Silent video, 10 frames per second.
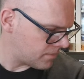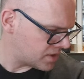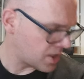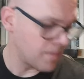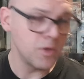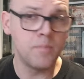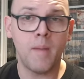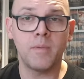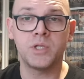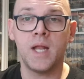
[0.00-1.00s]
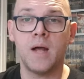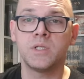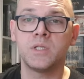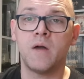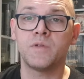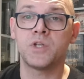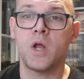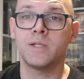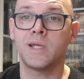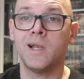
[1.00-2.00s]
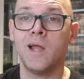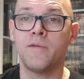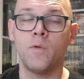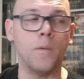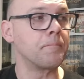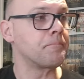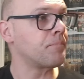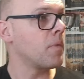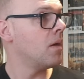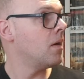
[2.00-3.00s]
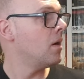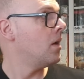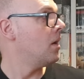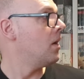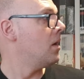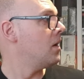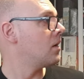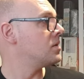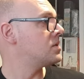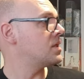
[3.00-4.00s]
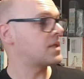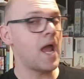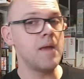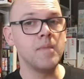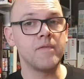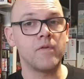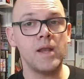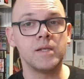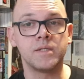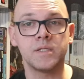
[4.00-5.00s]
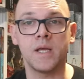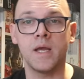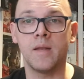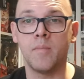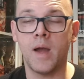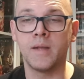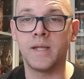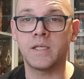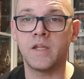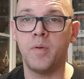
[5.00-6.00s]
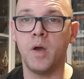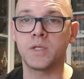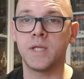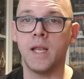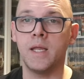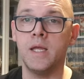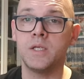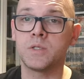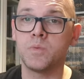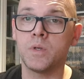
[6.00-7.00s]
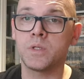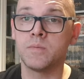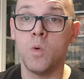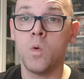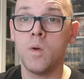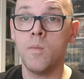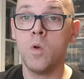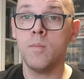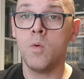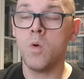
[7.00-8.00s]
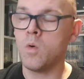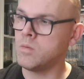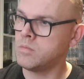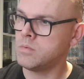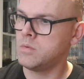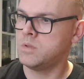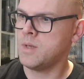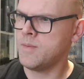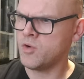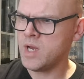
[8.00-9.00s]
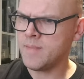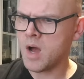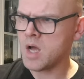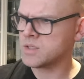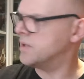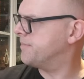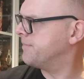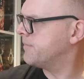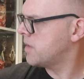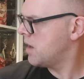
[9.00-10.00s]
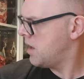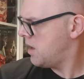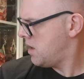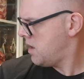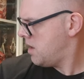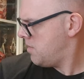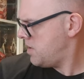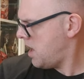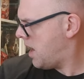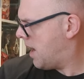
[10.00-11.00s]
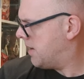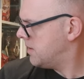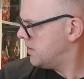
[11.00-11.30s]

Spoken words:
some new publishing houses that I've decided to collect for. Because this game never ends, does it? And my addictive personality just wants more and more and more, because I'm a greedy bastard. Yeah,